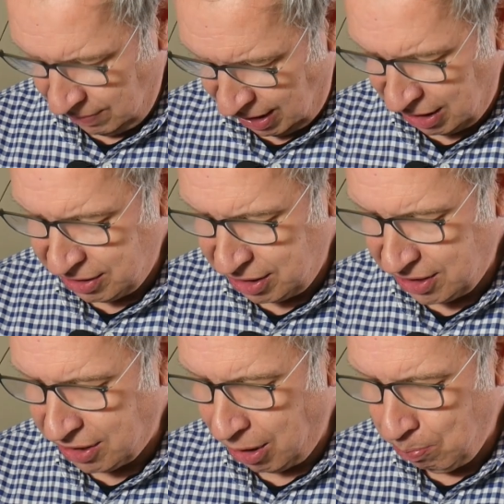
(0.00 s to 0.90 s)
and as I
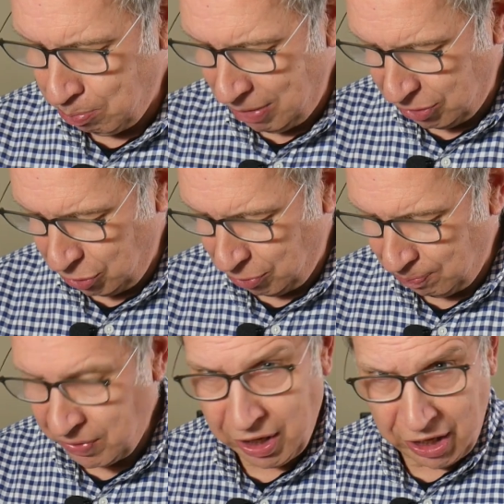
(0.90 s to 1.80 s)
said, manual.
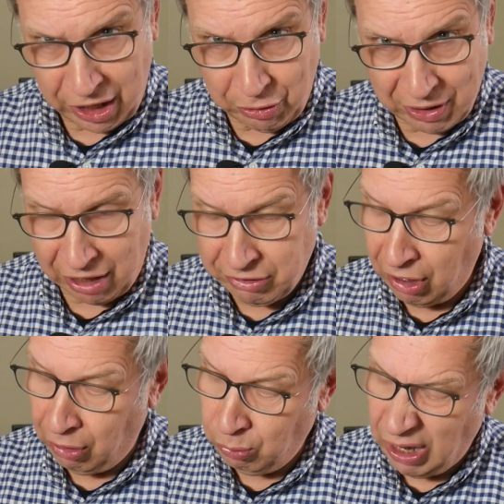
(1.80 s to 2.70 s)
You get
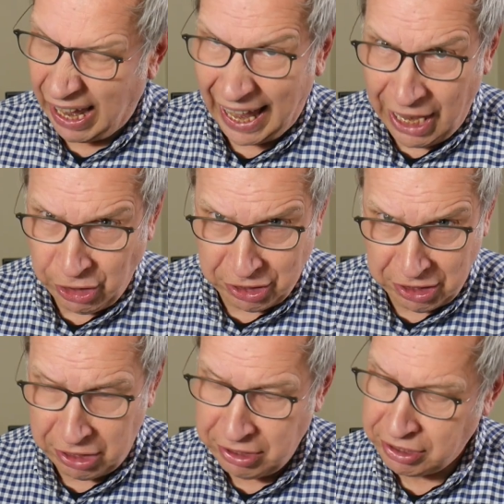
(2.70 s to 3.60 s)

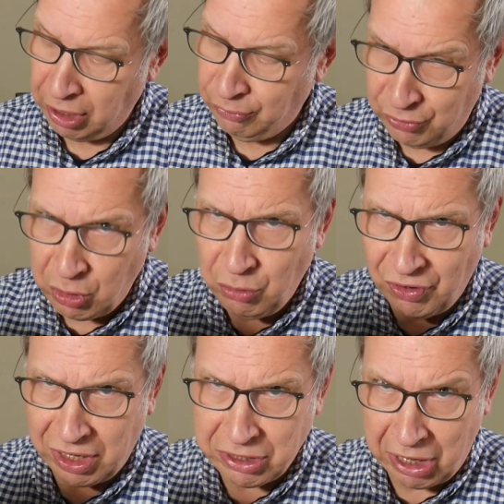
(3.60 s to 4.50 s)
excellent
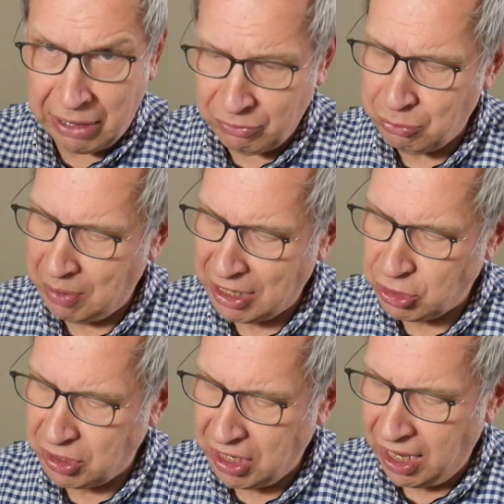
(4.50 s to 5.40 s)
viewfinder
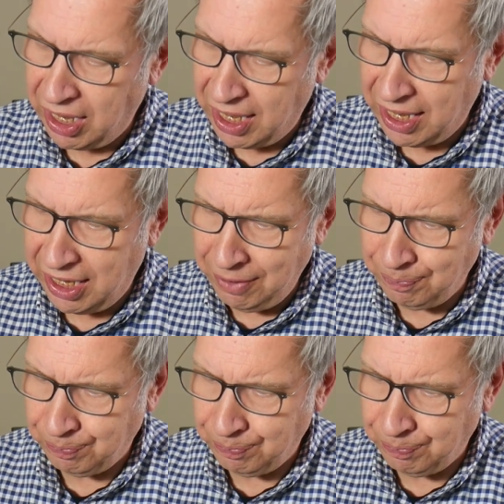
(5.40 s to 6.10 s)
information here.